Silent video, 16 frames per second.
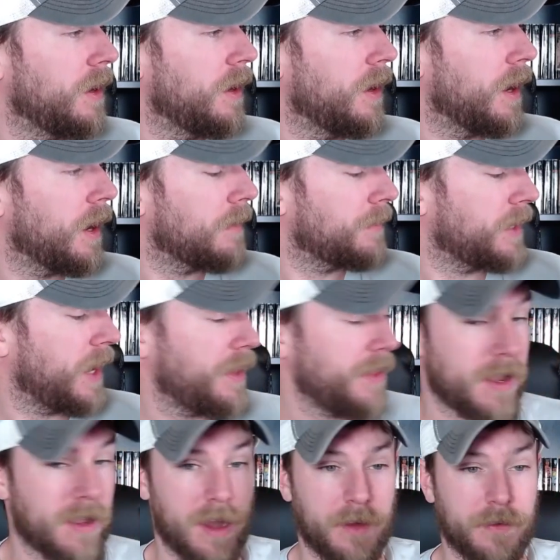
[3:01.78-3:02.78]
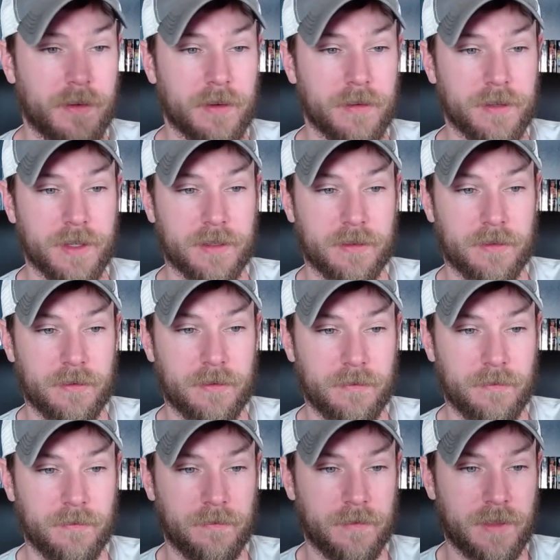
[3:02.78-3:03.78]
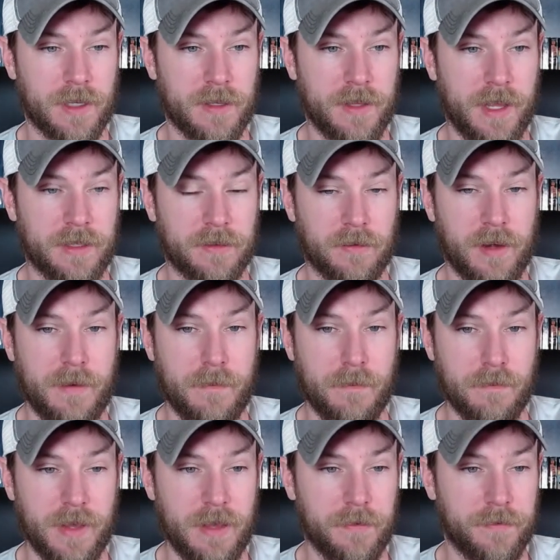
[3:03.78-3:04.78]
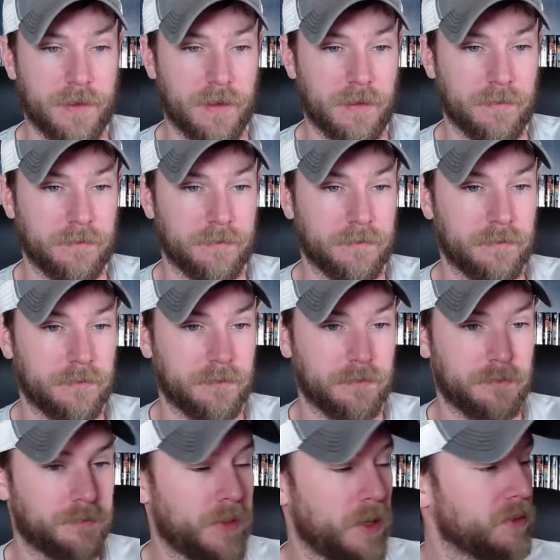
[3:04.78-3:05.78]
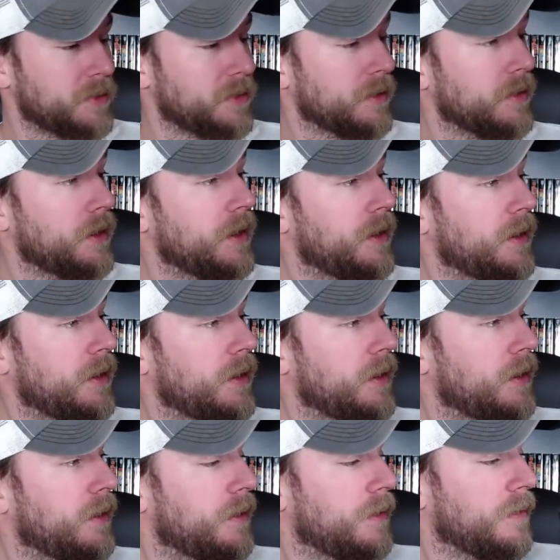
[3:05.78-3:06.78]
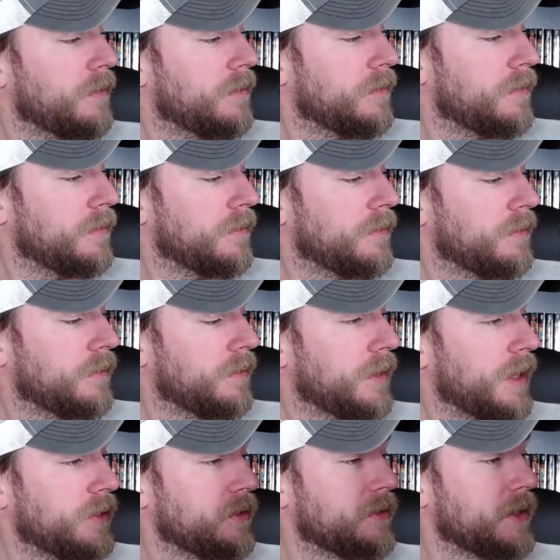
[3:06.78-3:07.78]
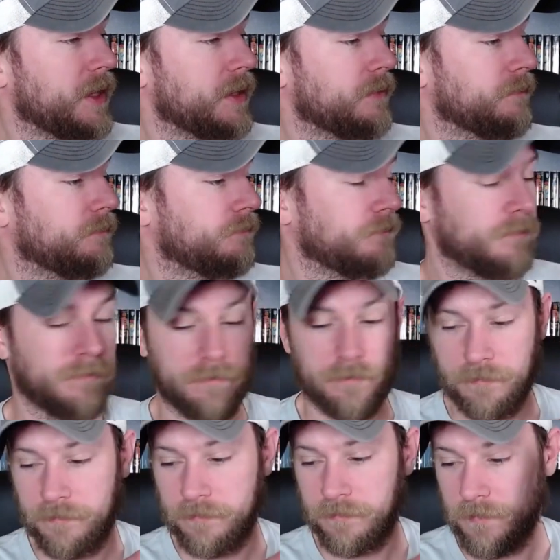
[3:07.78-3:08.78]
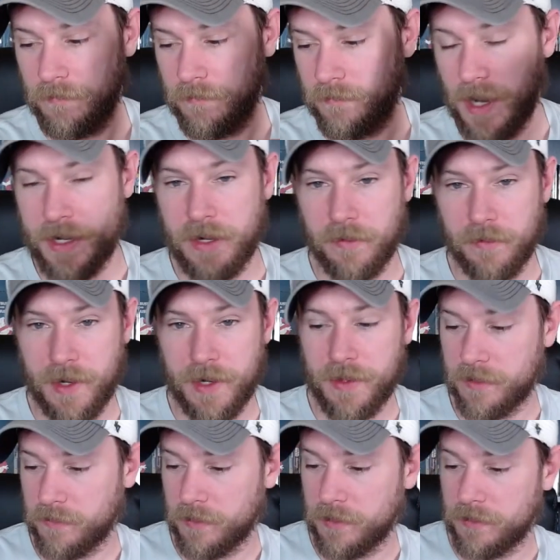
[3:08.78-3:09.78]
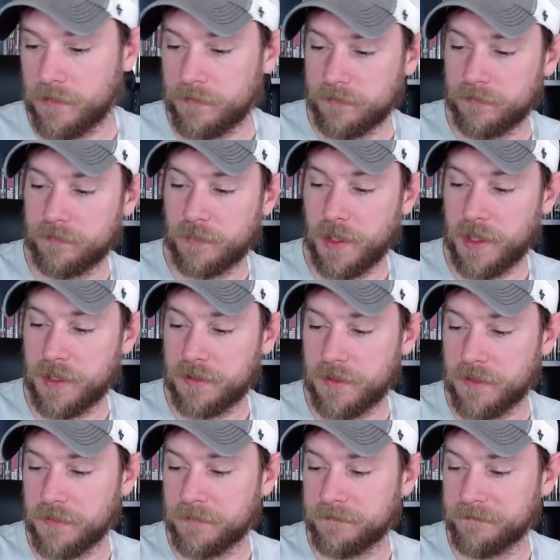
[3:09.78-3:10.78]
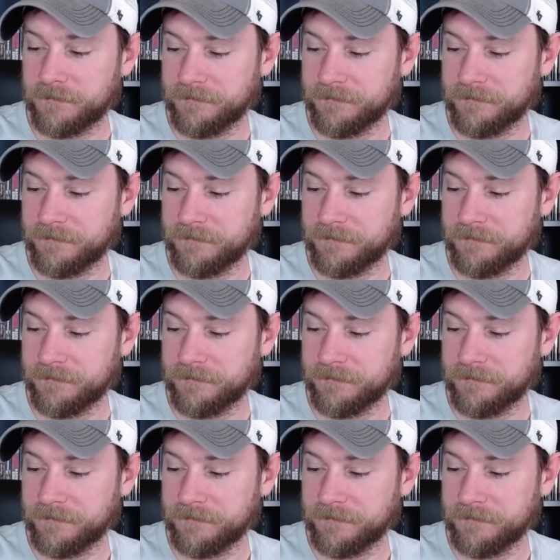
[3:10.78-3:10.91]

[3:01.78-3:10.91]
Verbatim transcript: but yeah, that cover just doesn't that scream B-film poster? Interesting. Might need to read this one pretty soon.